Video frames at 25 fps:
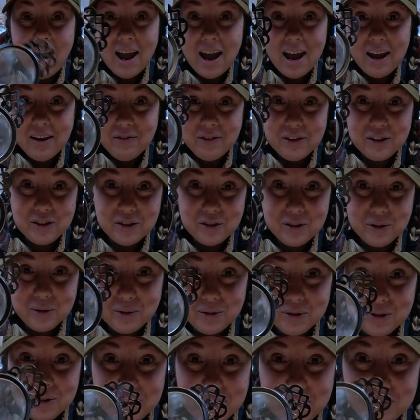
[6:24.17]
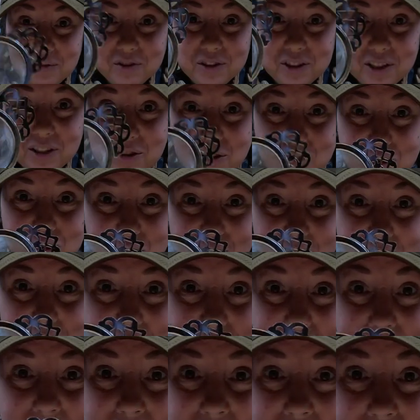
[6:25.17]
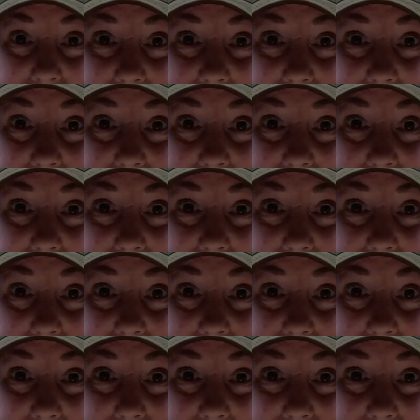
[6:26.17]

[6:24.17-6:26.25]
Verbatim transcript: I have this loose leaf tea strainer